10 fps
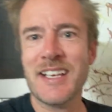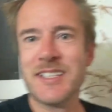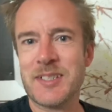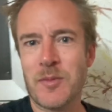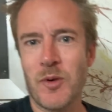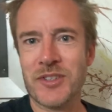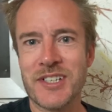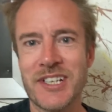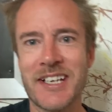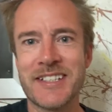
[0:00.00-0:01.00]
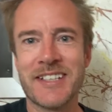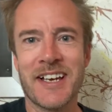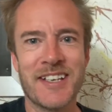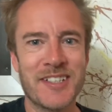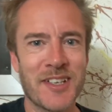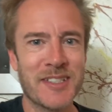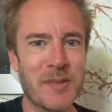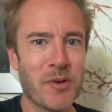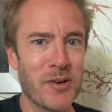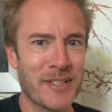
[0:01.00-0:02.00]
somewhat suggest dirty
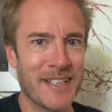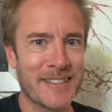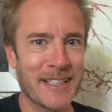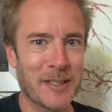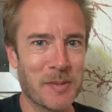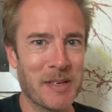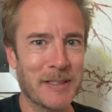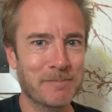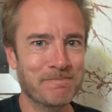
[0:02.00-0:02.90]
protest a little bit.